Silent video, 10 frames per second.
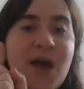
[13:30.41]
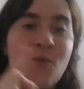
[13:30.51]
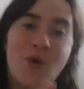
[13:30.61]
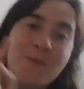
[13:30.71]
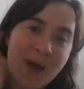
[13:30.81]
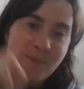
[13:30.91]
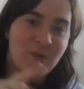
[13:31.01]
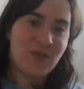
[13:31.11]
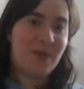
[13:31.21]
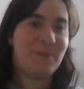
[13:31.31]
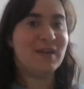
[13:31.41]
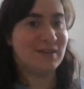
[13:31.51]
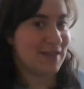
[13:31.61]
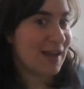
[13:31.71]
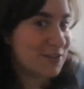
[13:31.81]
Remember that
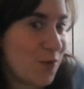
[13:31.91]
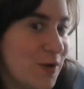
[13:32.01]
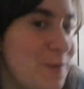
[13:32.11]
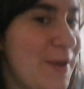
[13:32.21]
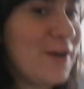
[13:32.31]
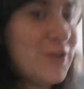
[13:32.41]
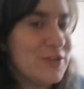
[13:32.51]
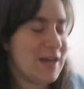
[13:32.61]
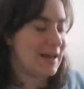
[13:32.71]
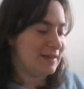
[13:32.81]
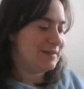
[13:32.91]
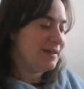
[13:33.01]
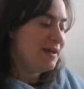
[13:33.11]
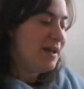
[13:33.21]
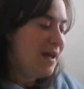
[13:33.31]
because that's going to be on your test.